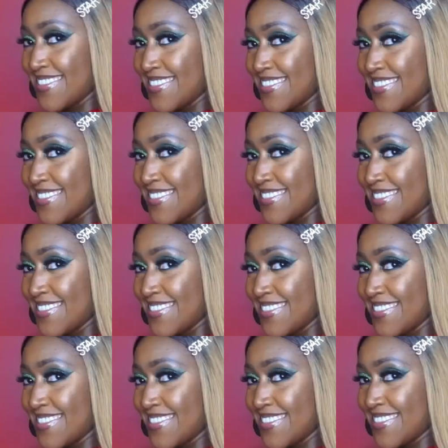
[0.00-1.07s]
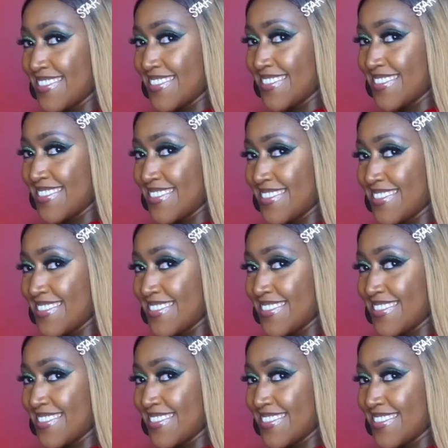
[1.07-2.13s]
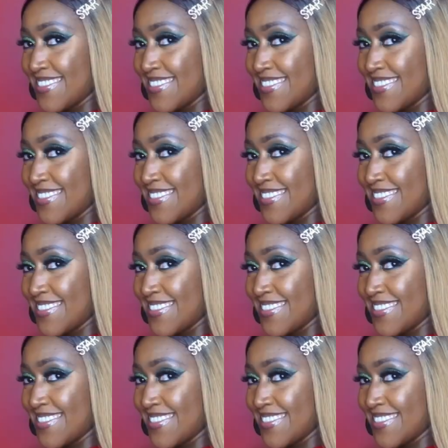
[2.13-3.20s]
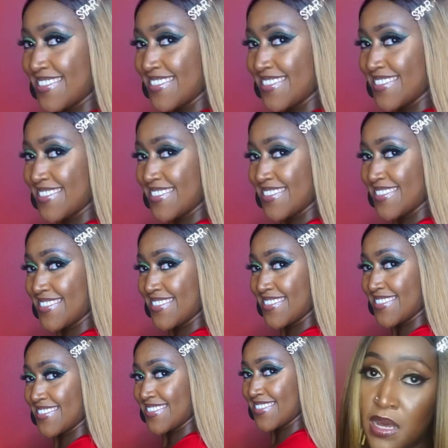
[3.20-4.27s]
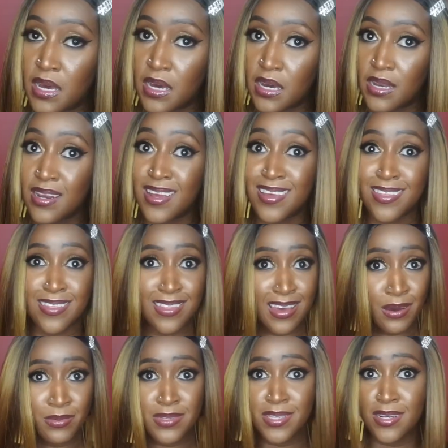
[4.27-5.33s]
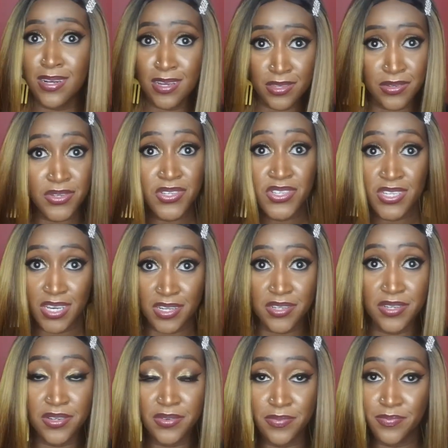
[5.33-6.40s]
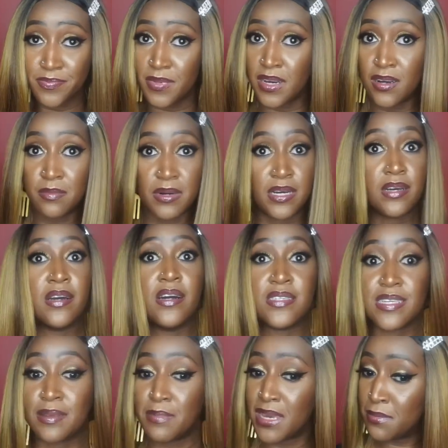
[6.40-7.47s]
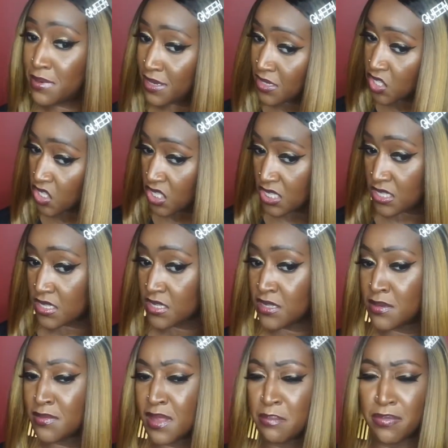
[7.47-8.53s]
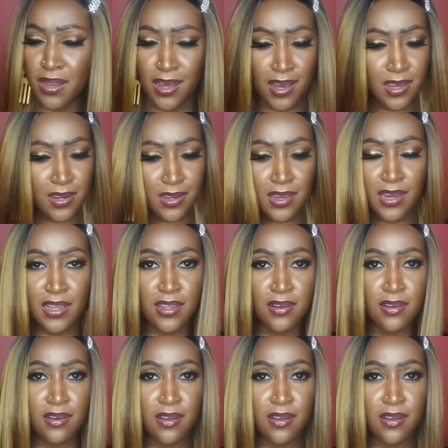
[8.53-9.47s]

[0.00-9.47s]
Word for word: a blunt cut just like this with a dark root and bleeding into the blonde, and that was another shatter. Oh my gosh. And maybe it's just the blonde color